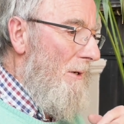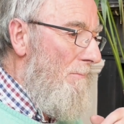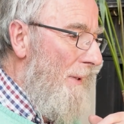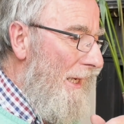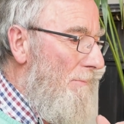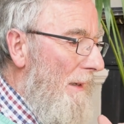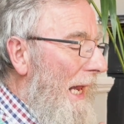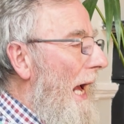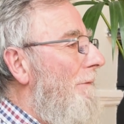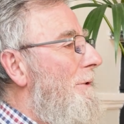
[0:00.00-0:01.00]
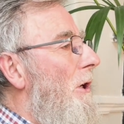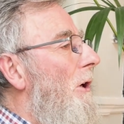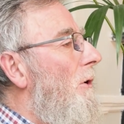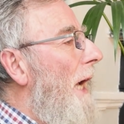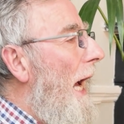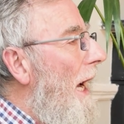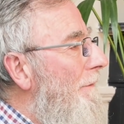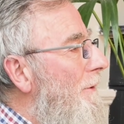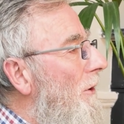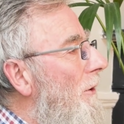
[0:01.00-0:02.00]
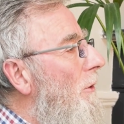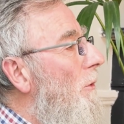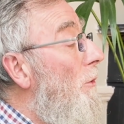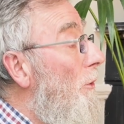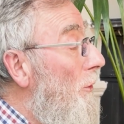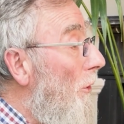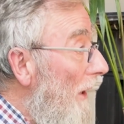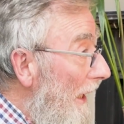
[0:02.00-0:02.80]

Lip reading: people have to look after your